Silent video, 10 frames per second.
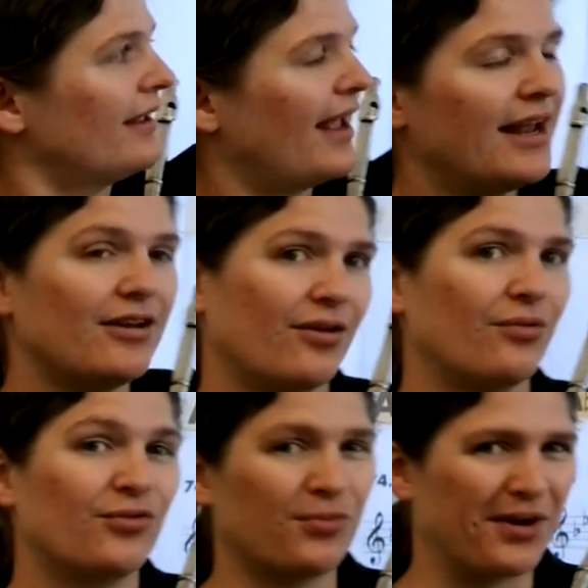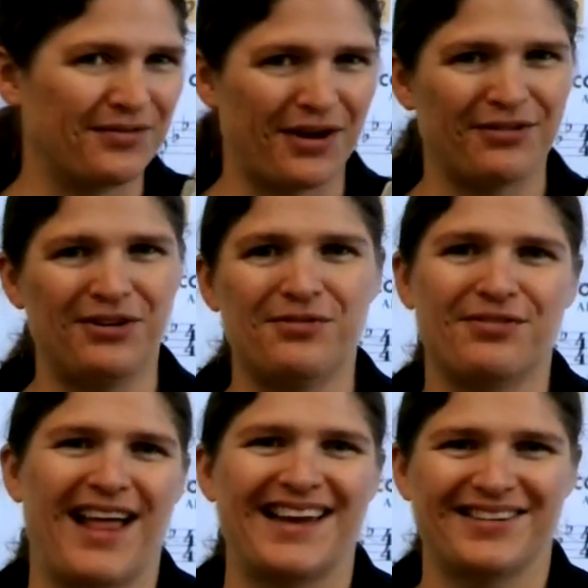and used one of our new
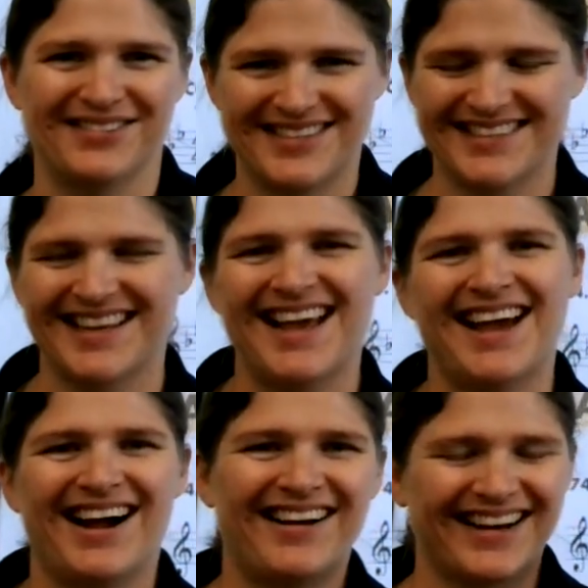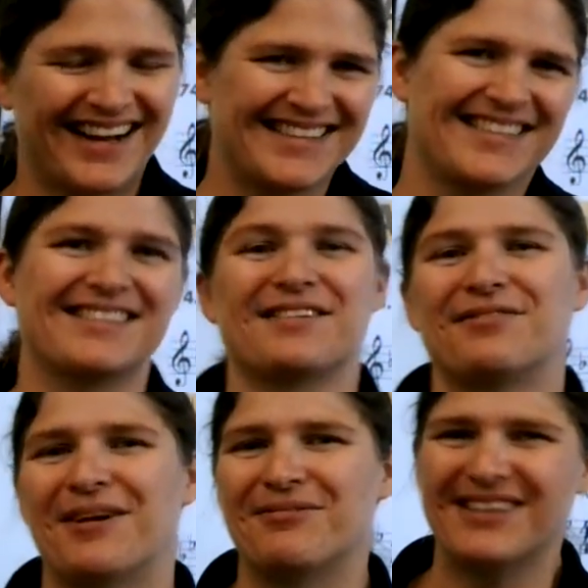flat notes. All right, guys, this is a
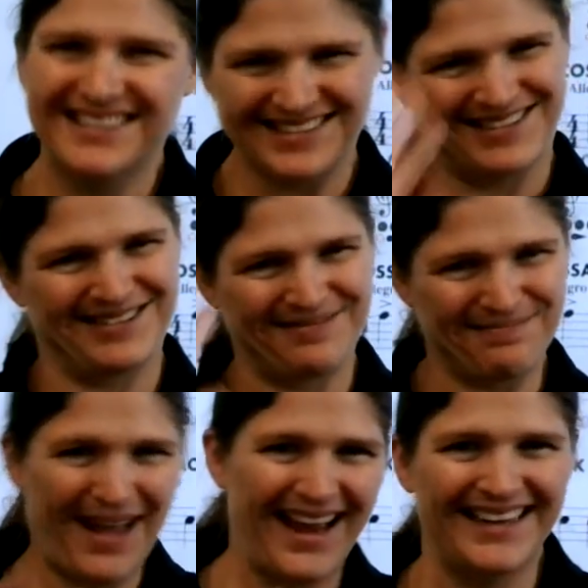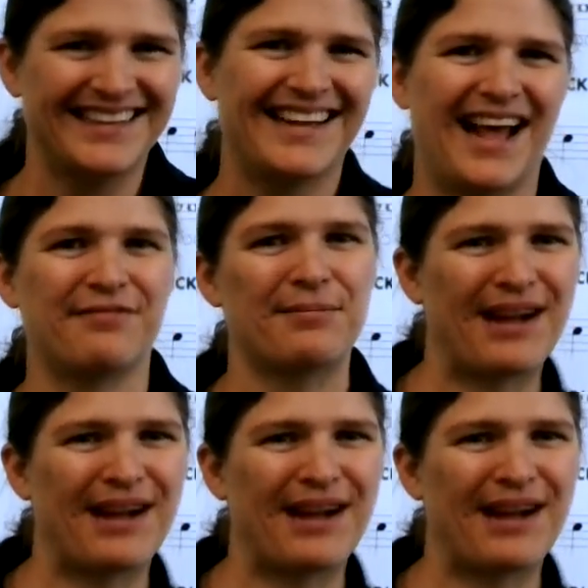fun one. Bye. Have fun